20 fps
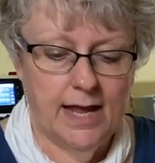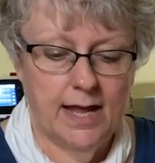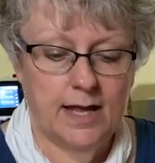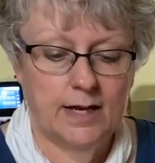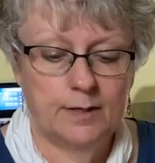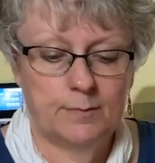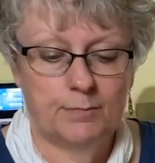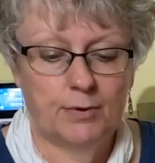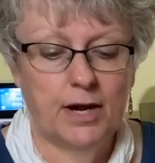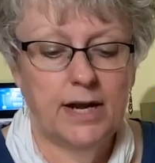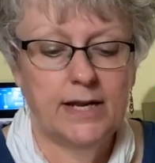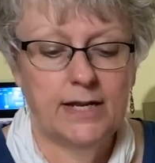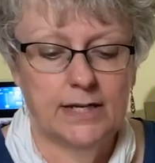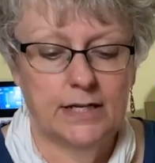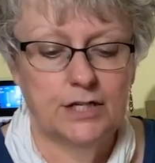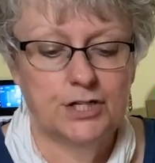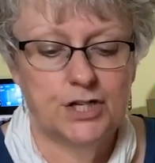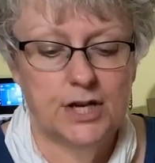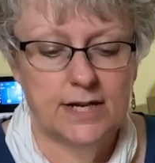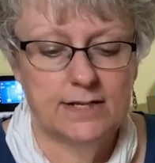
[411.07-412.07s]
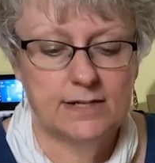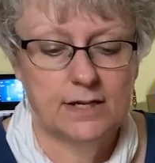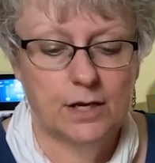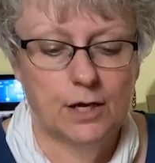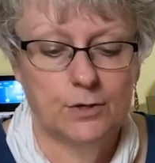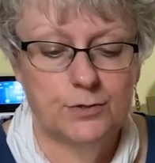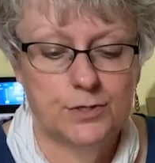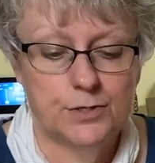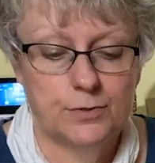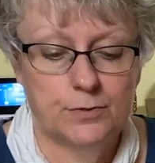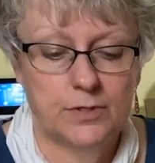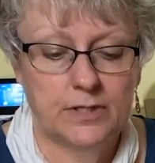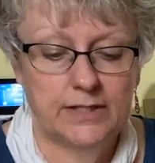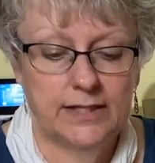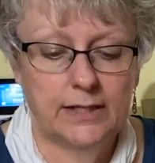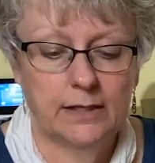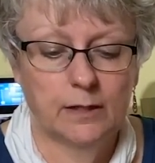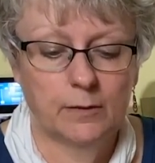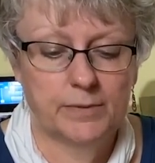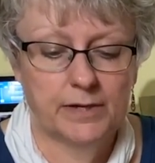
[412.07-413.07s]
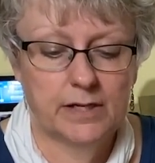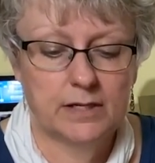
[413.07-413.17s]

and breakage as it goes through the needle